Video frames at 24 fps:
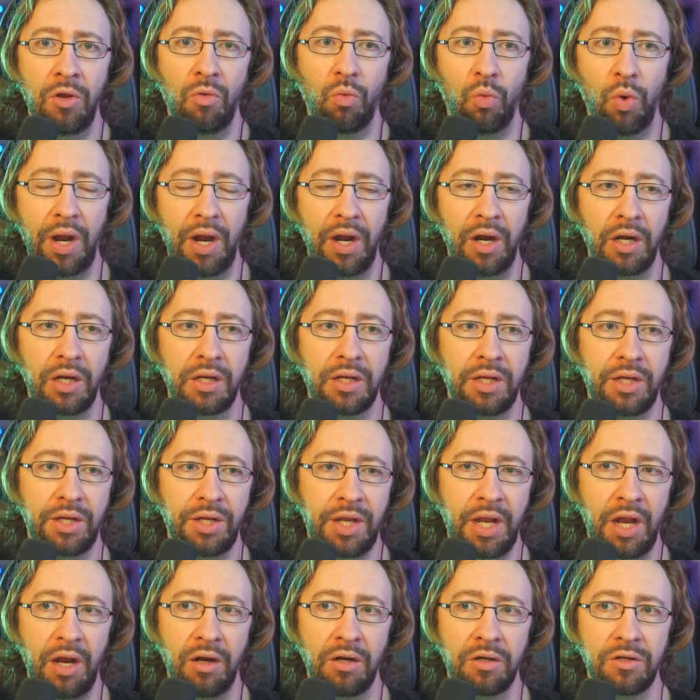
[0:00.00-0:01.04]
where
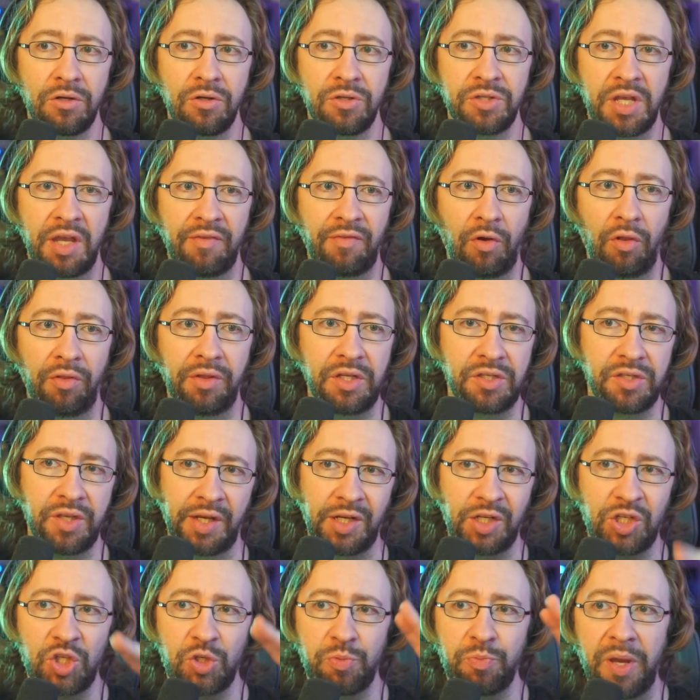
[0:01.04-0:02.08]
characters have all these
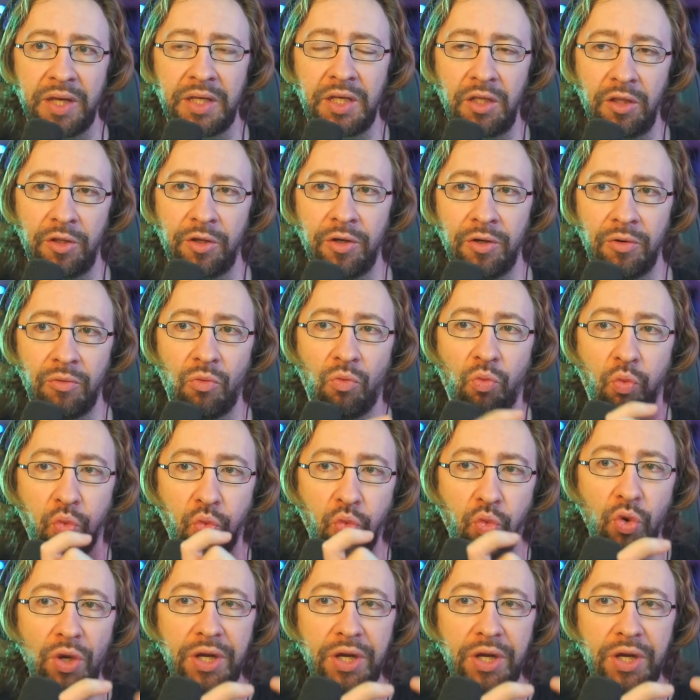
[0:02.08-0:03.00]
like specular,